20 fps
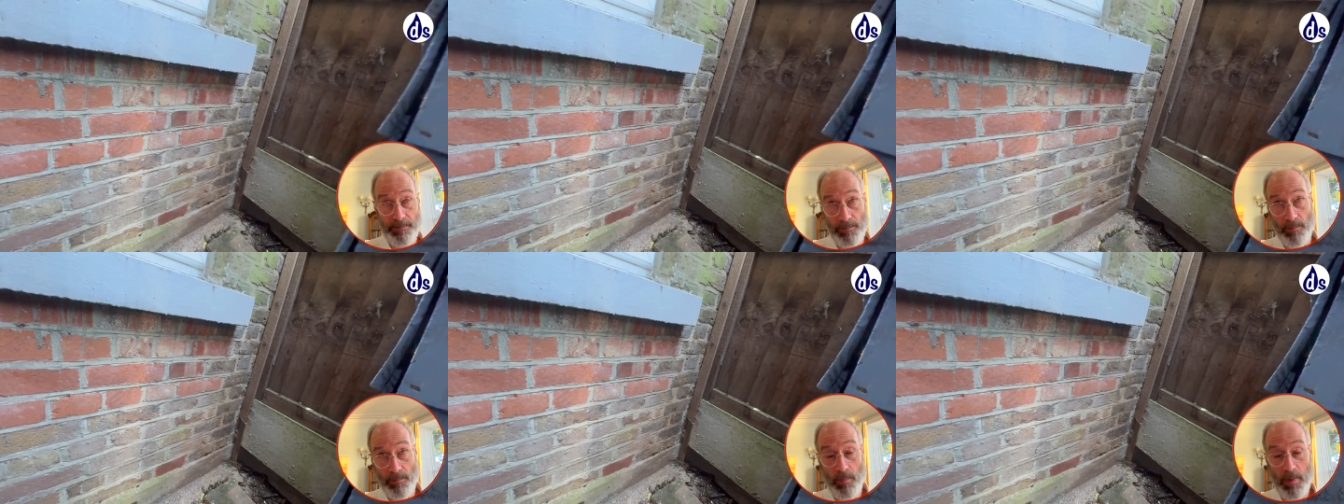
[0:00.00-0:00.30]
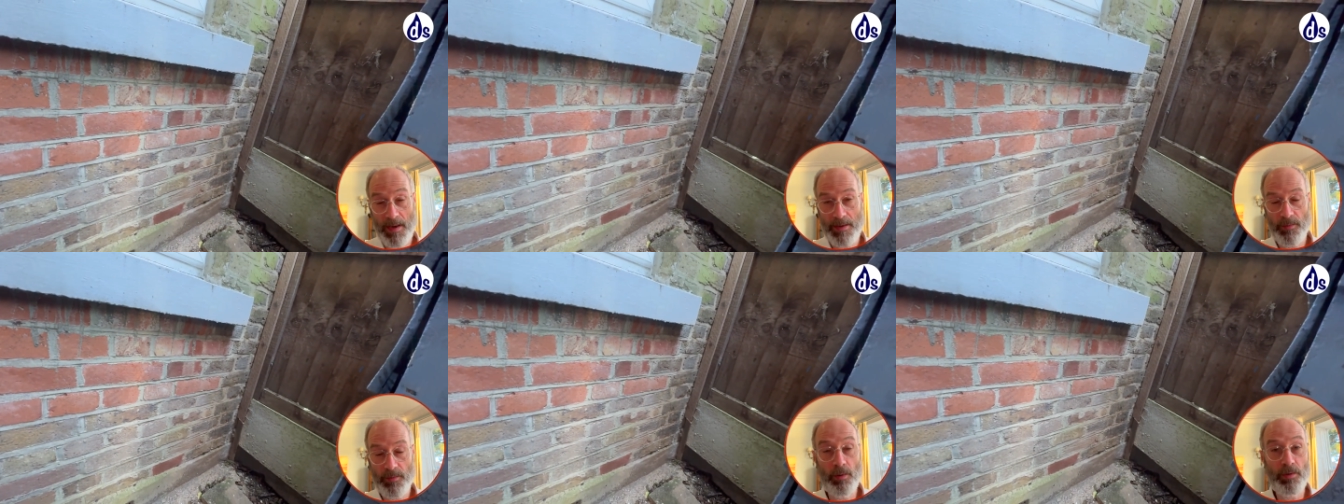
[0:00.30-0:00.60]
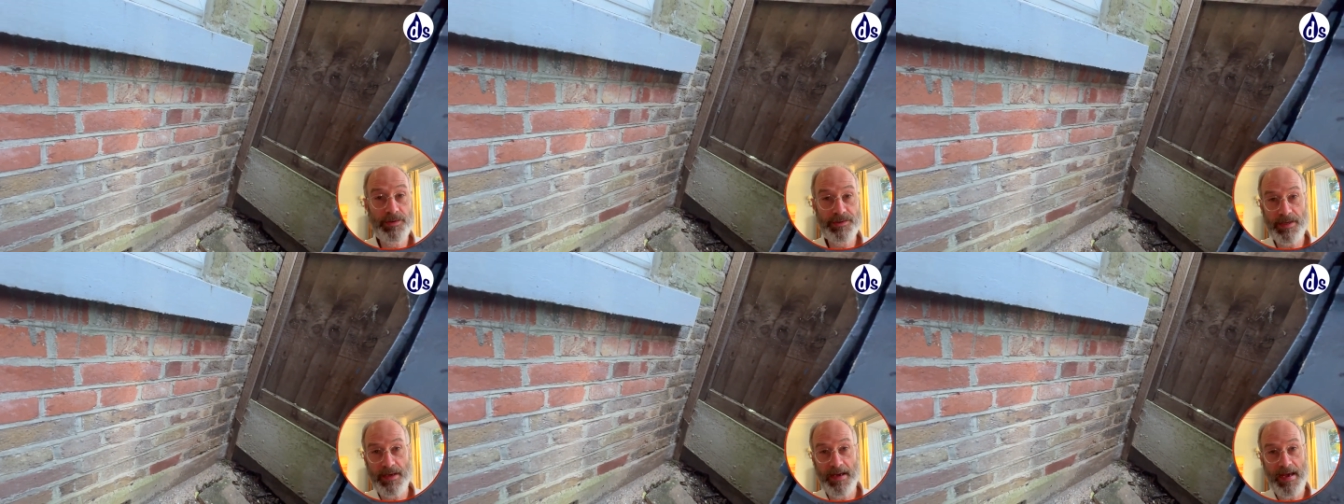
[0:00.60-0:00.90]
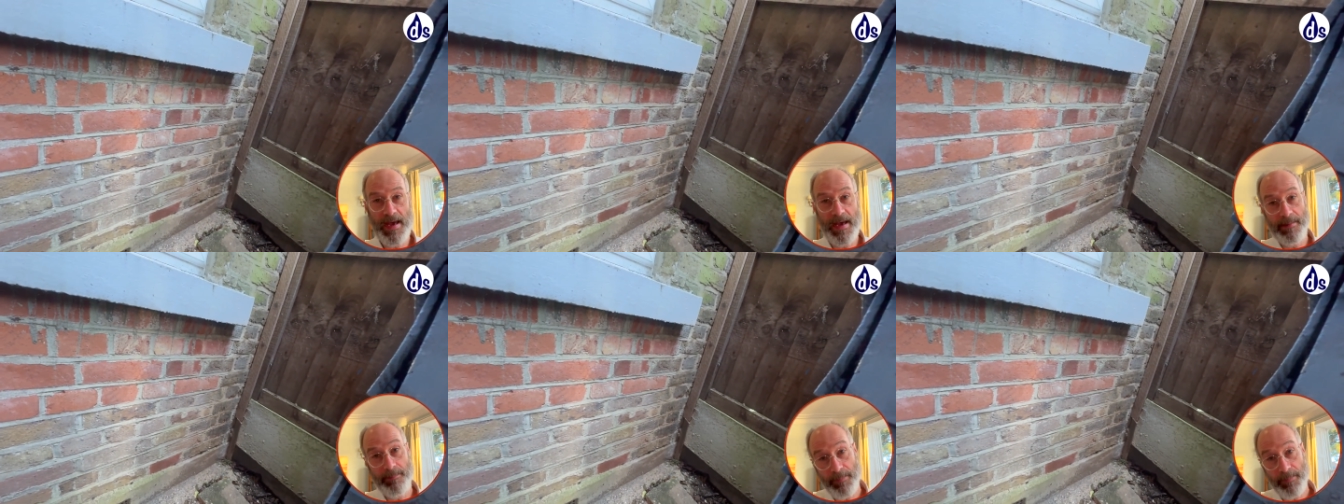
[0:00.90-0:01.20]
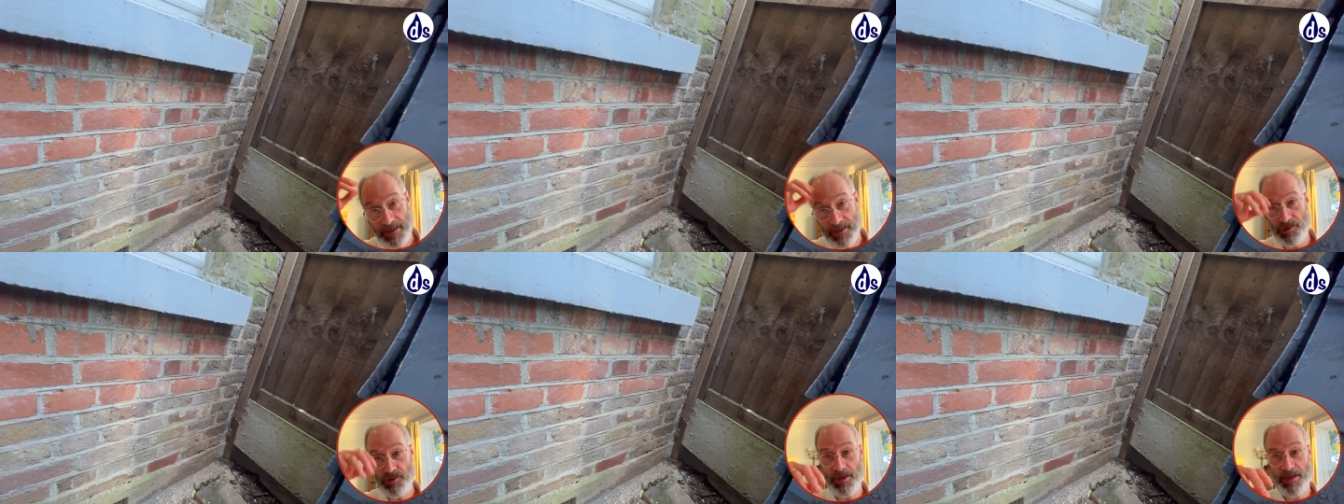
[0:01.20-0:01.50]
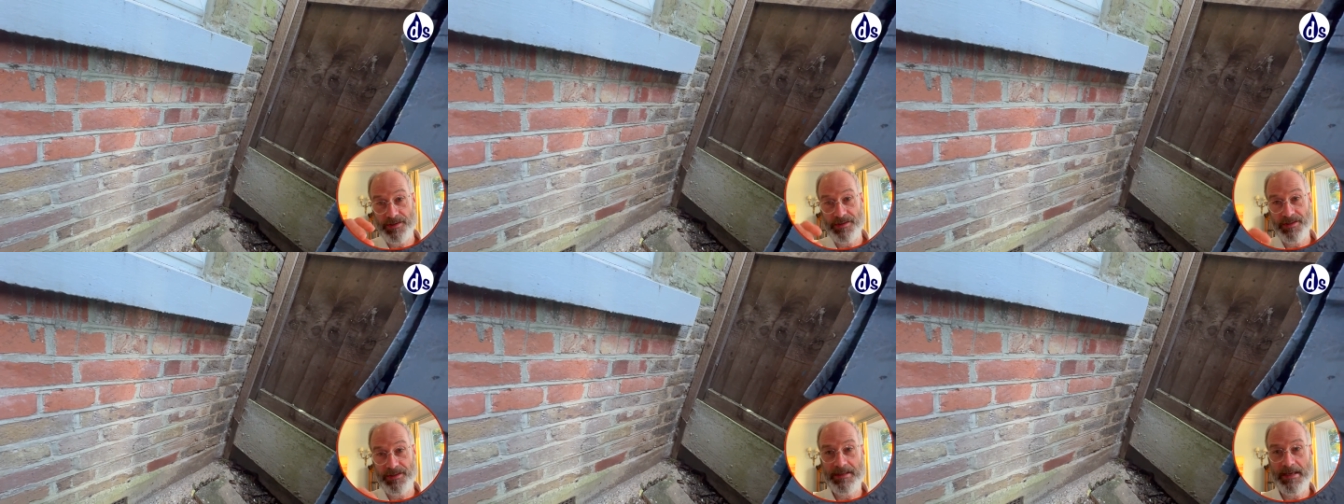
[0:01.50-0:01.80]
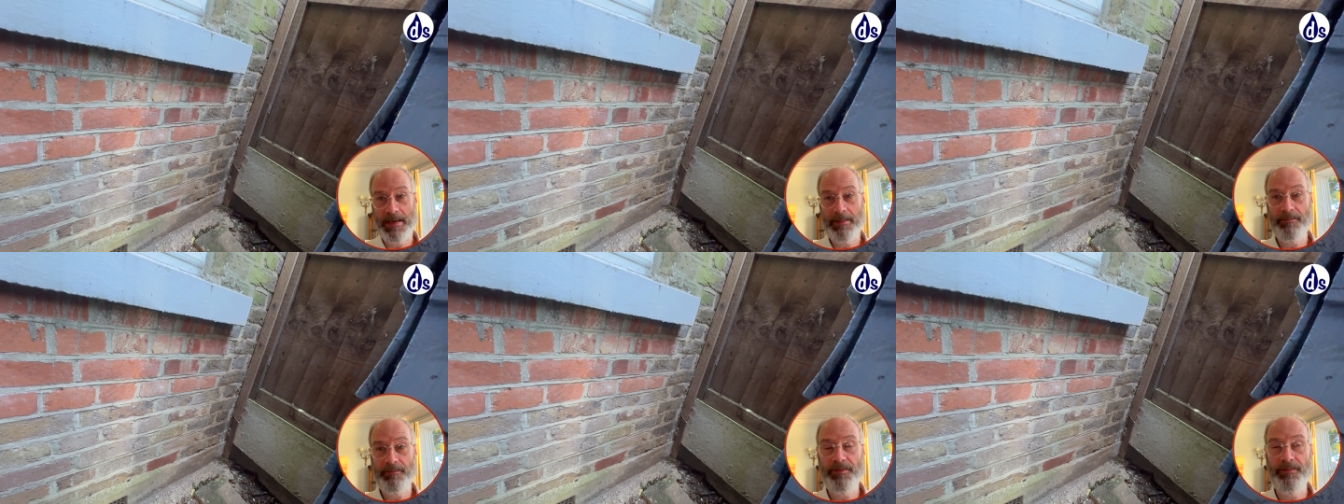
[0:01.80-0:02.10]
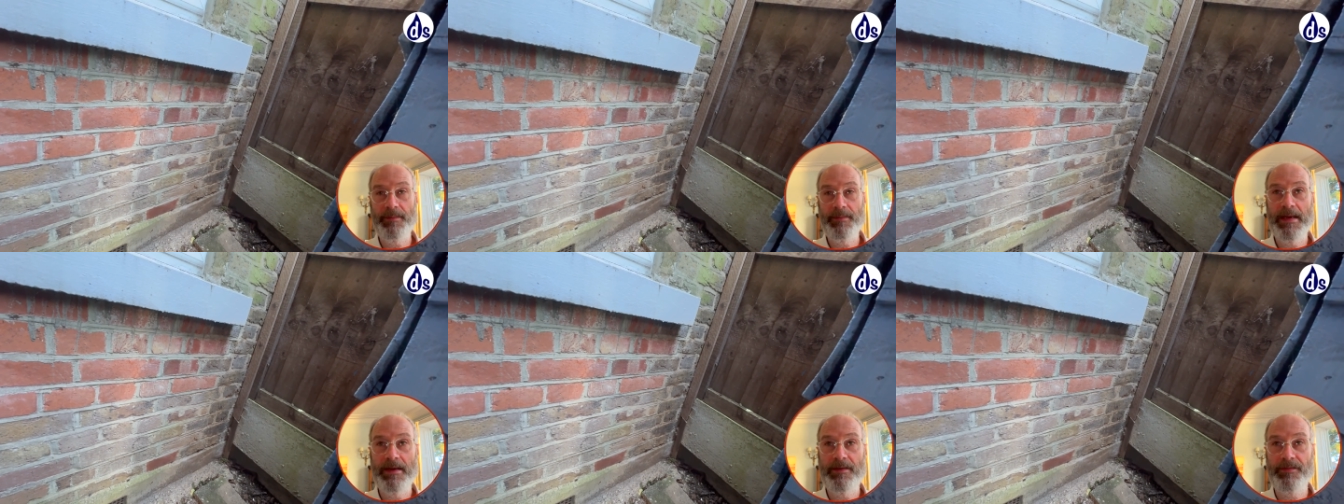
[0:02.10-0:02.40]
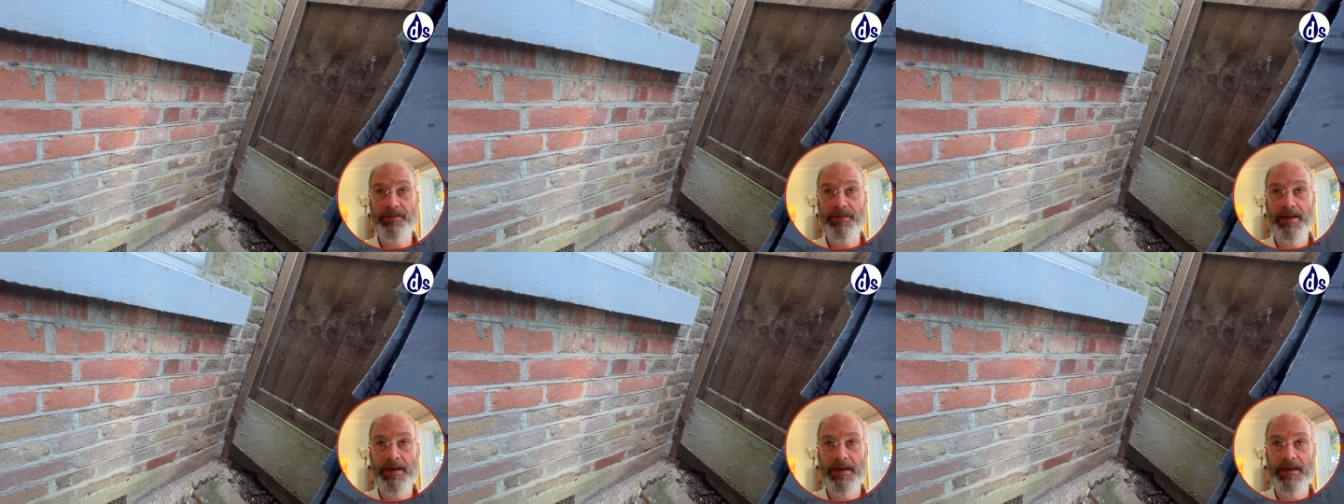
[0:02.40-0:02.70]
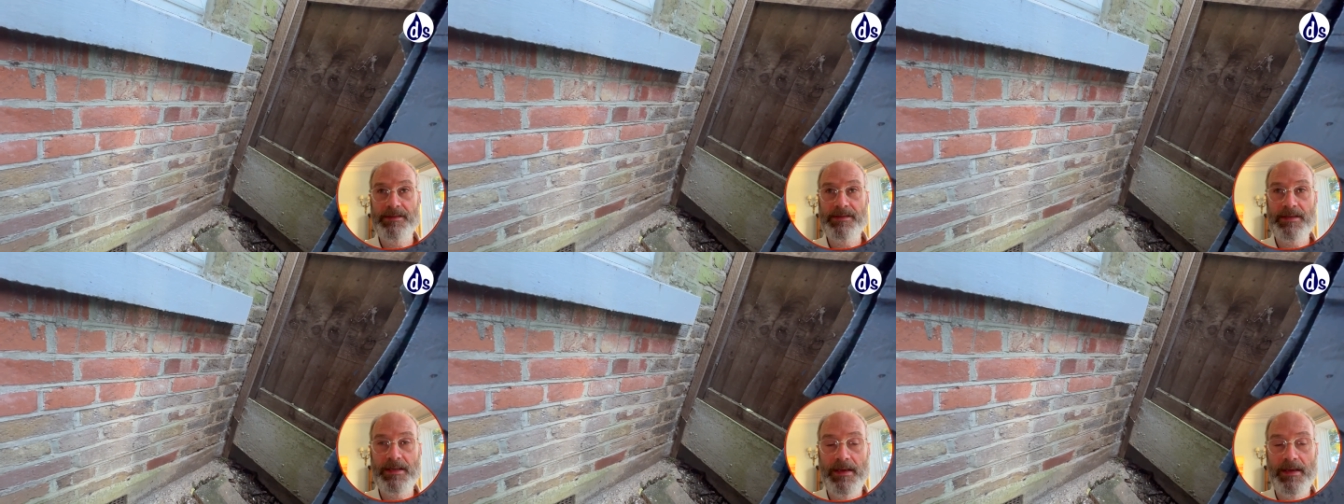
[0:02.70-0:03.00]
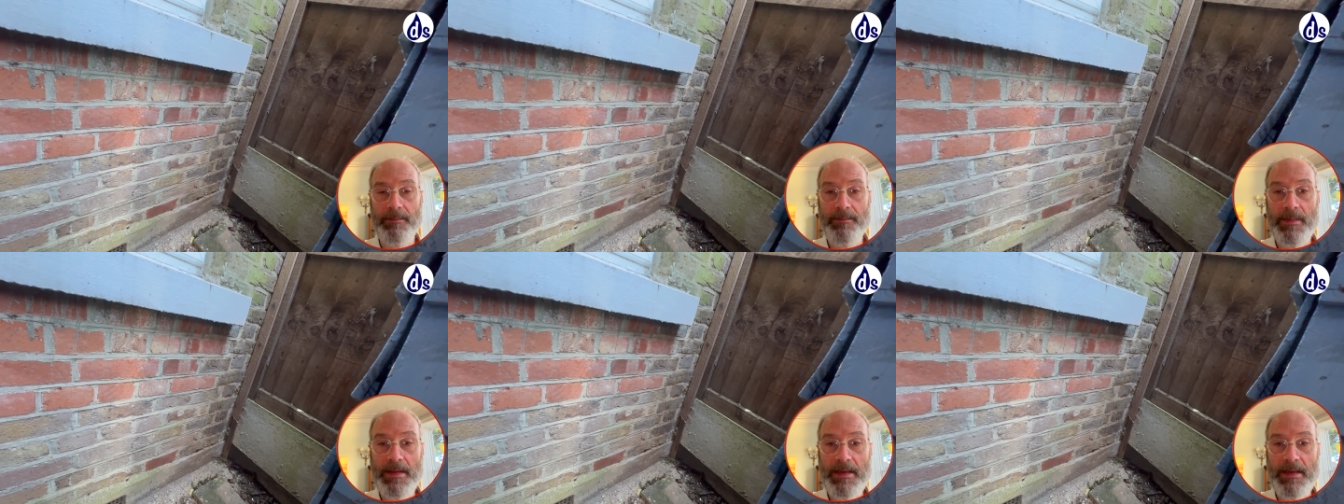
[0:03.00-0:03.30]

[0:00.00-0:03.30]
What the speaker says: one also had penetrating damp from the outside, so